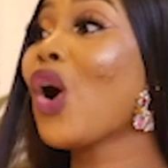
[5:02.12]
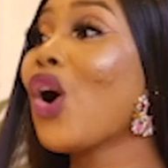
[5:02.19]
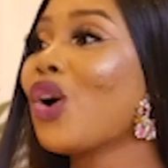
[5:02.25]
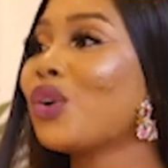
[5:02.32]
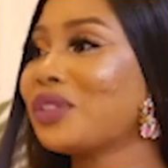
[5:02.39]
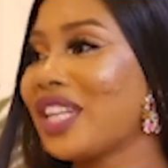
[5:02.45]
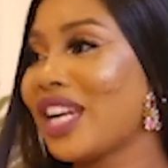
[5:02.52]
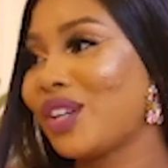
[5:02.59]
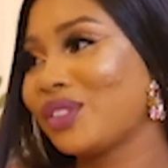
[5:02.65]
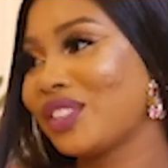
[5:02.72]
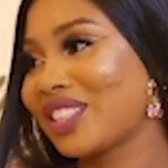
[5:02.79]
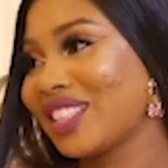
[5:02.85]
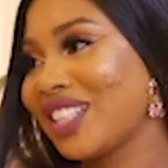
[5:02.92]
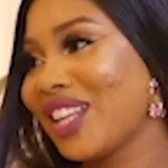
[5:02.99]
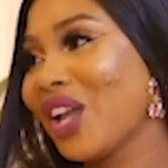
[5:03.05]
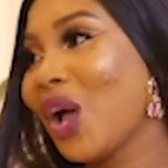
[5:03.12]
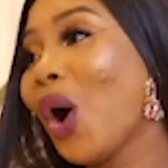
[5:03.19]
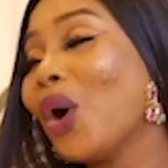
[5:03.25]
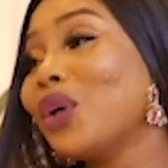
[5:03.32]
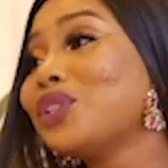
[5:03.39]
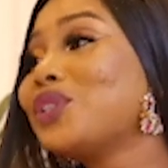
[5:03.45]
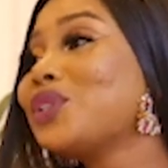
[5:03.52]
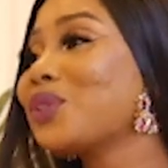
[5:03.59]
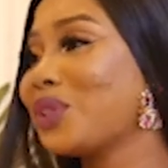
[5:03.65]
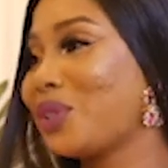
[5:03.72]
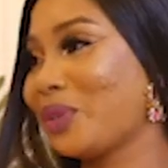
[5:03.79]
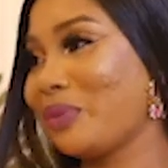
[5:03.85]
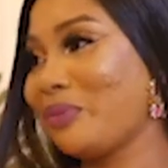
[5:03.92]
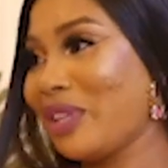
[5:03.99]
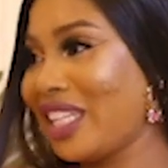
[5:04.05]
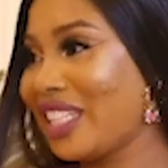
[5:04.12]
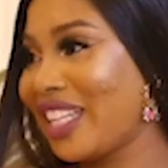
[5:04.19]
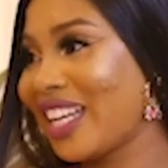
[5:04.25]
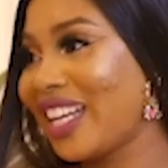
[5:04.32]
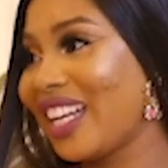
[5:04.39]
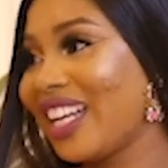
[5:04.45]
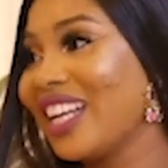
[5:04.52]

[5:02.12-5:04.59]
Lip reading: called out on social media.